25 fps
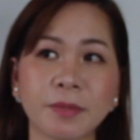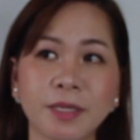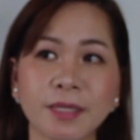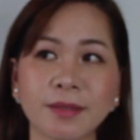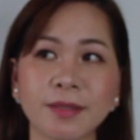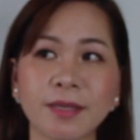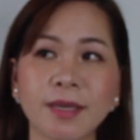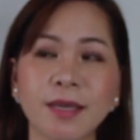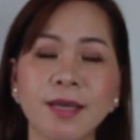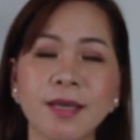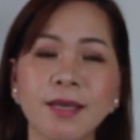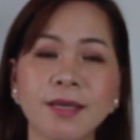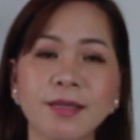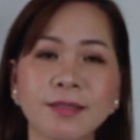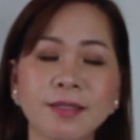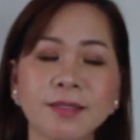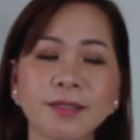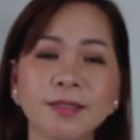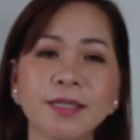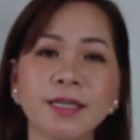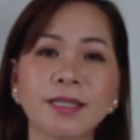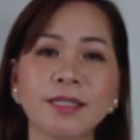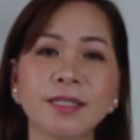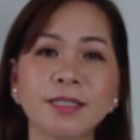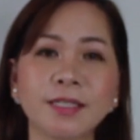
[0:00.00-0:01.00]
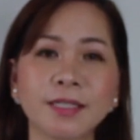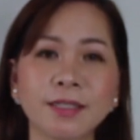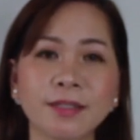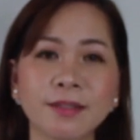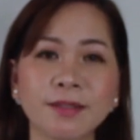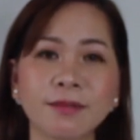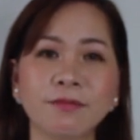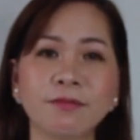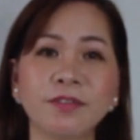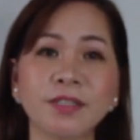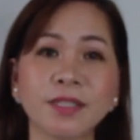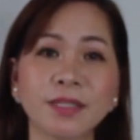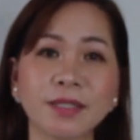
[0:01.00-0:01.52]
But since I didn't
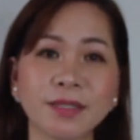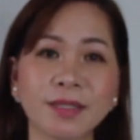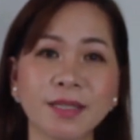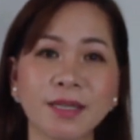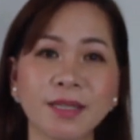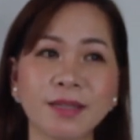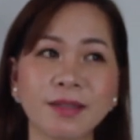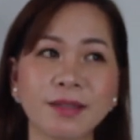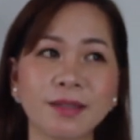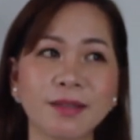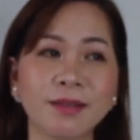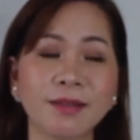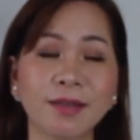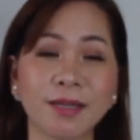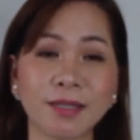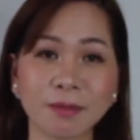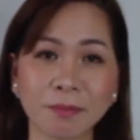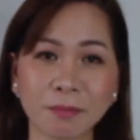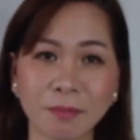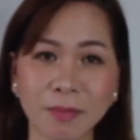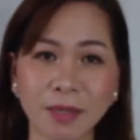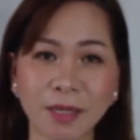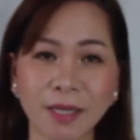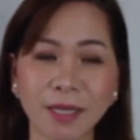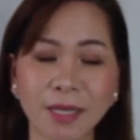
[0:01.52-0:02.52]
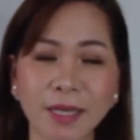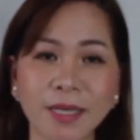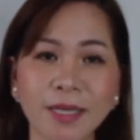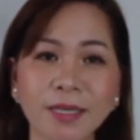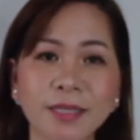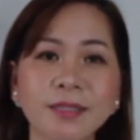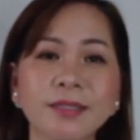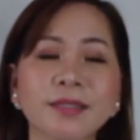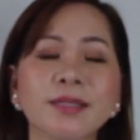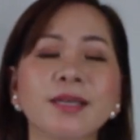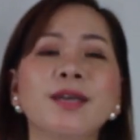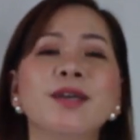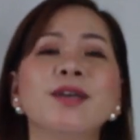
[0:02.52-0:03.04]
visited that
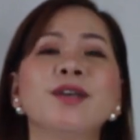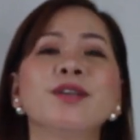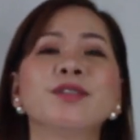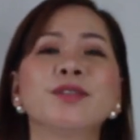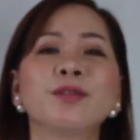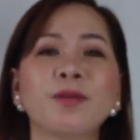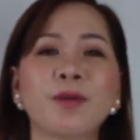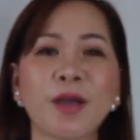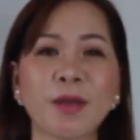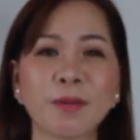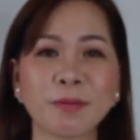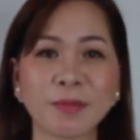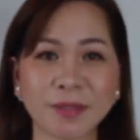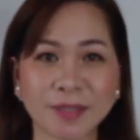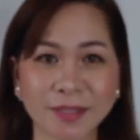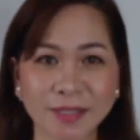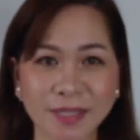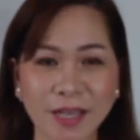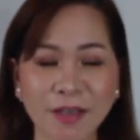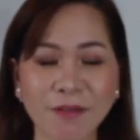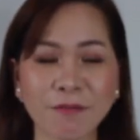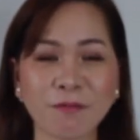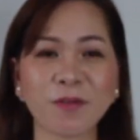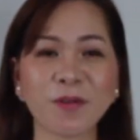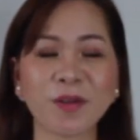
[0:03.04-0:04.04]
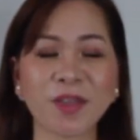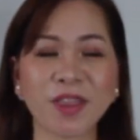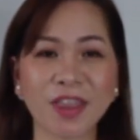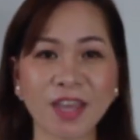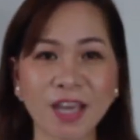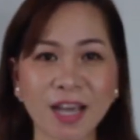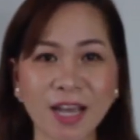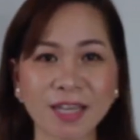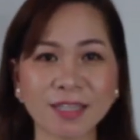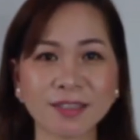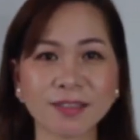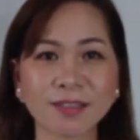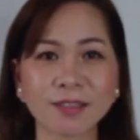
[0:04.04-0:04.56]
place, so I'm safe with
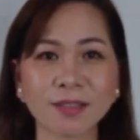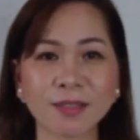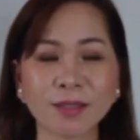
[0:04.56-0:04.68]
that.